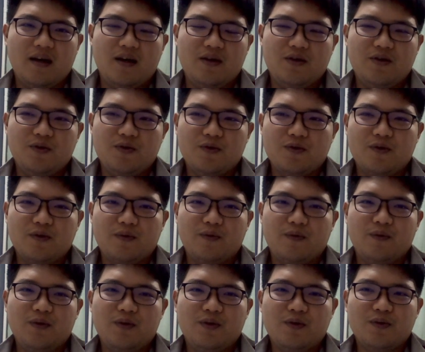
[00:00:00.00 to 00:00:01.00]
you
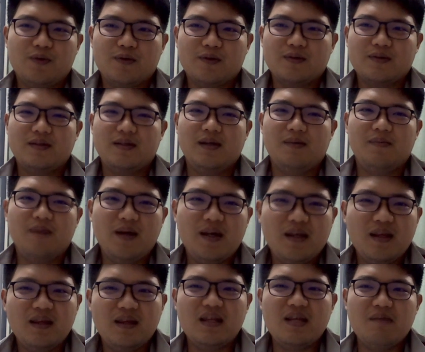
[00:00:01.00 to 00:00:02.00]
will slip
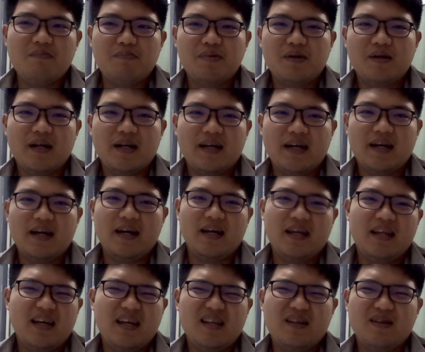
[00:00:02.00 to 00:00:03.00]
in deeper again,
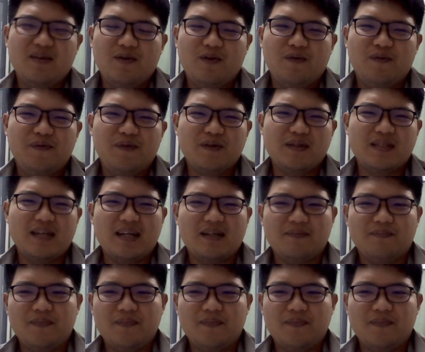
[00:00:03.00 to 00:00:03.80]
and then it feels like